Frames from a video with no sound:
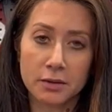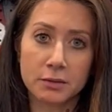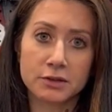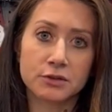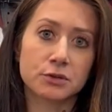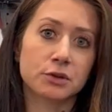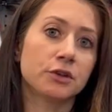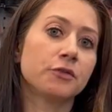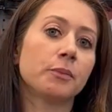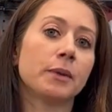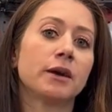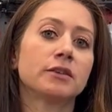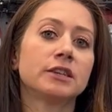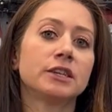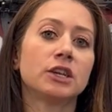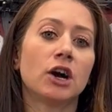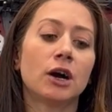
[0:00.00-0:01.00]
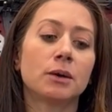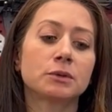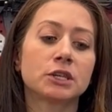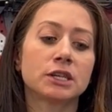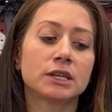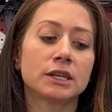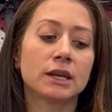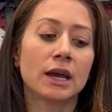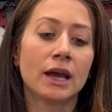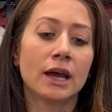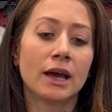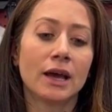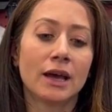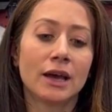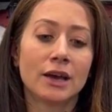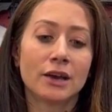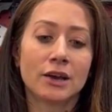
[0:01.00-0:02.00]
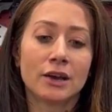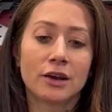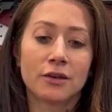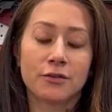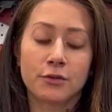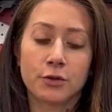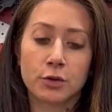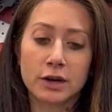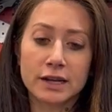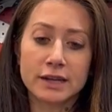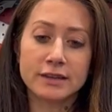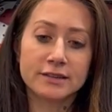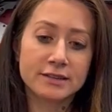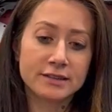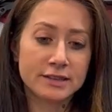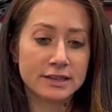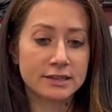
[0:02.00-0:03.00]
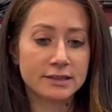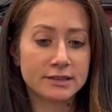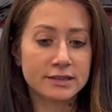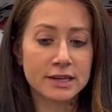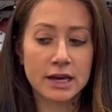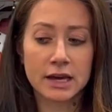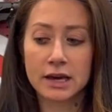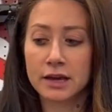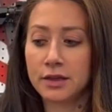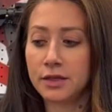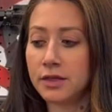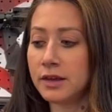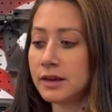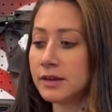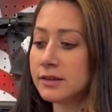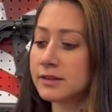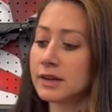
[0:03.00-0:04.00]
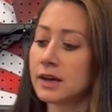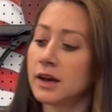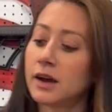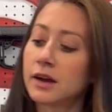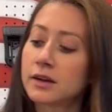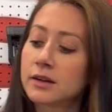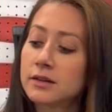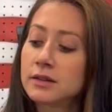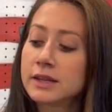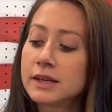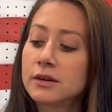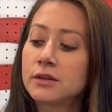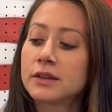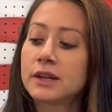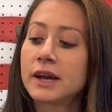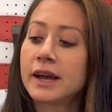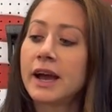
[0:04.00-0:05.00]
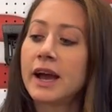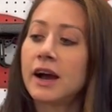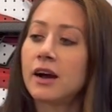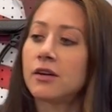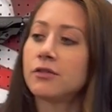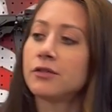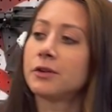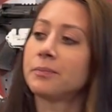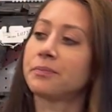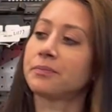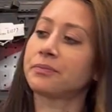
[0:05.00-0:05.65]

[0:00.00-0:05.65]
sort of mounting option. For instance, this Galil that I have.